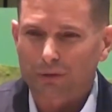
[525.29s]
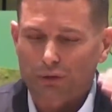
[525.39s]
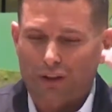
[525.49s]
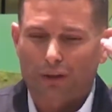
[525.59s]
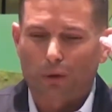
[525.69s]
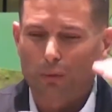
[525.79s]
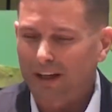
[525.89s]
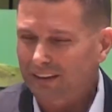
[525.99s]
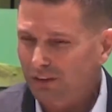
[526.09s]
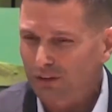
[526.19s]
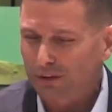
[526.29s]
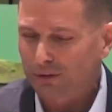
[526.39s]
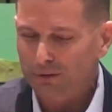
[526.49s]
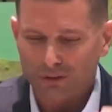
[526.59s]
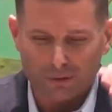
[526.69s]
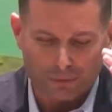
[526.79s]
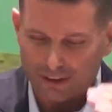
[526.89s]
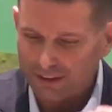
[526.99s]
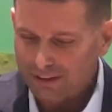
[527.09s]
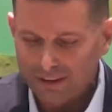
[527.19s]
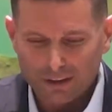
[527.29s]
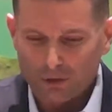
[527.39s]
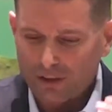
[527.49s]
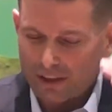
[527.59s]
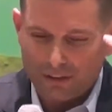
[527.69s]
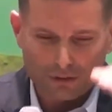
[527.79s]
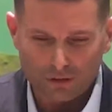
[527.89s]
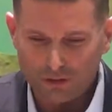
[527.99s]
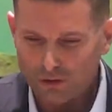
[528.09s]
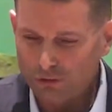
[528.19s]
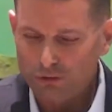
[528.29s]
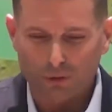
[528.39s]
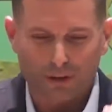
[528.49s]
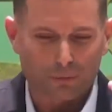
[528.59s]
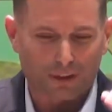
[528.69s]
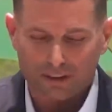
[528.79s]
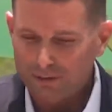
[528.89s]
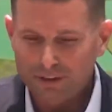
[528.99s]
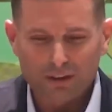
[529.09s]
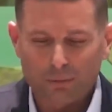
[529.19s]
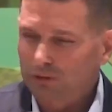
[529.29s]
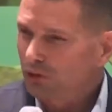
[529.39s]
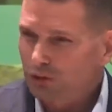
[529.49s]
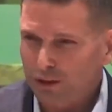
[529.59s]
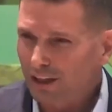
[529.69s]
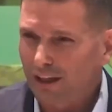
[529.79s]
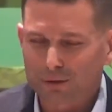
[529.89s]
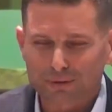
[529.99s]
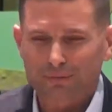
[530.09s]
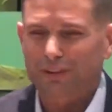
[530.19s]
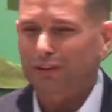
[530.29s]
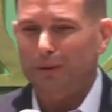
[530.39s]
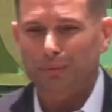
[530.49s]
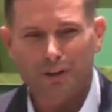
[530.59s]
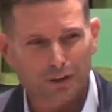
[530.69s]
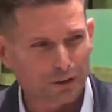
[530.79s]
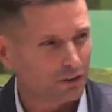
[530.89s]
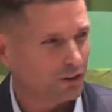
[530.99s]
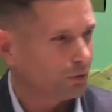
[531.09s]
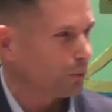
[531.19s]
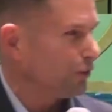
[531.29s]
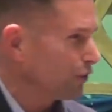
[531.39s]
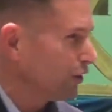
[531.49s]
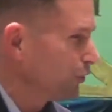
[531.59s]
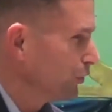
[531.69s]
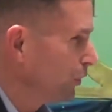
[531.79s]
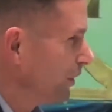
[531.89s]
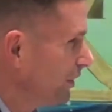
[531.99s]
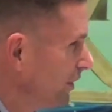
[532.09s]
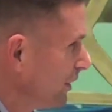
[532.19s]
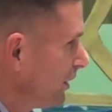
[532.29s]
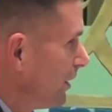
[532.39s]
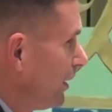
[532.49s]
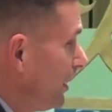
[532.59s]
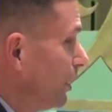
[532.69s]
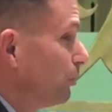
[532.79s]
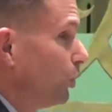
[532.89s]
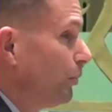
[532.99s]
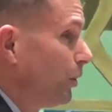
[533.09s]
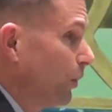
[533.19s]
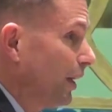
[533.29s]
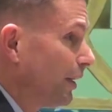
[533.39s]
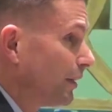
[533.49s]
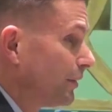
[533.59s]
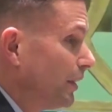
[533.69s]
I was trying to hold back the tears, and I'm like, okay, these are tears of joy. I'm like, let me just chill out, because I'm here to look at what these kids are doing. And it blew me away.